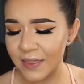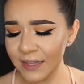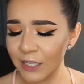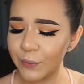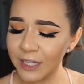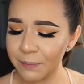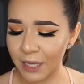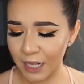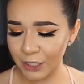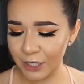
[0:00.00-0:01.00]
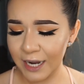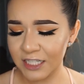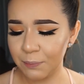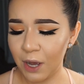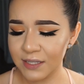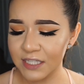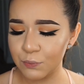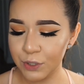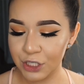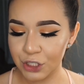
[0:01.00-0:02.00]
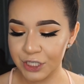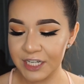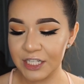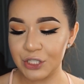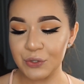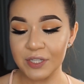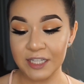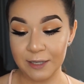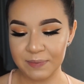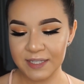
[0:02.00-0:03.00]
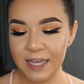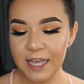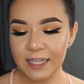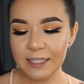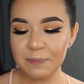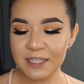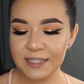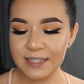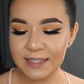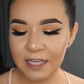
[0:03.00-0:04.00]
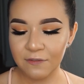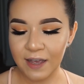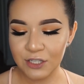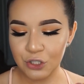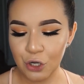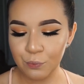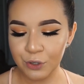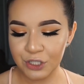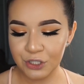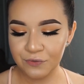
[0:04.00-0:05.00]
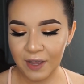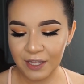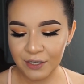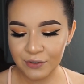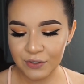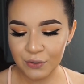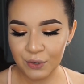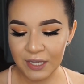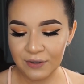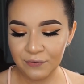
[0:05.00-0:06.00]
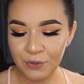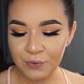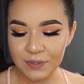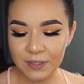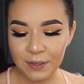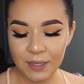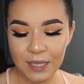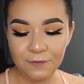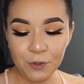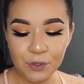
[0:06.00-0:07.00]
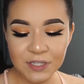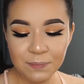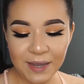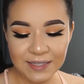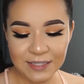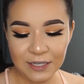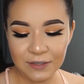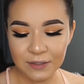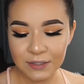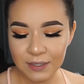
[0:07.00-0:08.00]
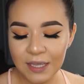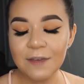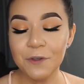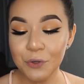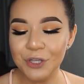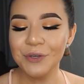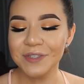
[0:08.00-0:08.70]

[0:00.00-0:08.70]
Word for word: liquid lip color and deposits moisture into the lips. Lip Sense itself has no moisture value, so if you if you use it by itself, if you